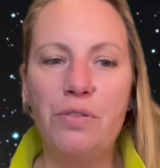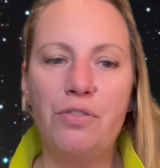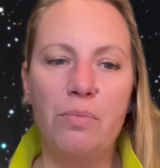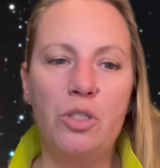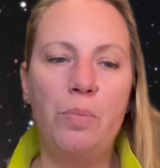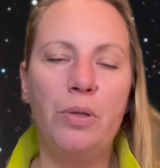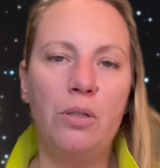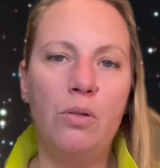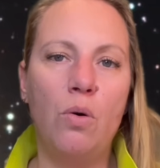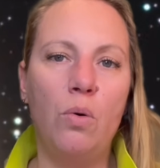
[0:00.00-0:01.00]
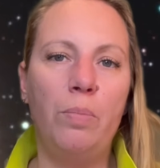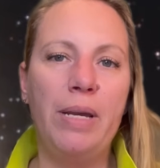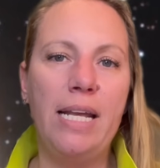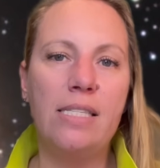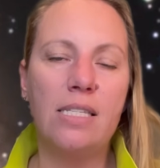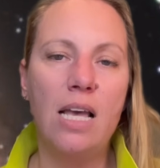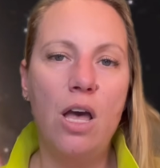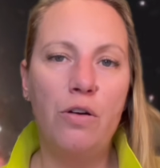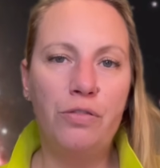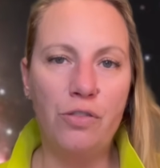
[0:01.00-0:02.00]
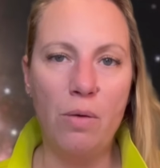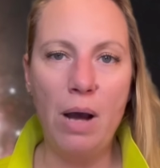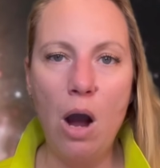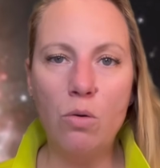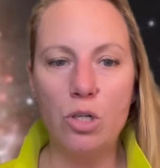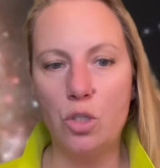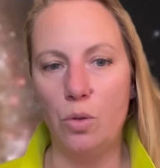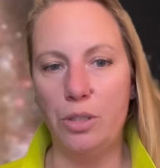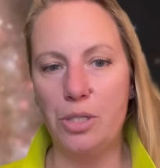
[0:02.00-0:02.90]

from typical comets from our solar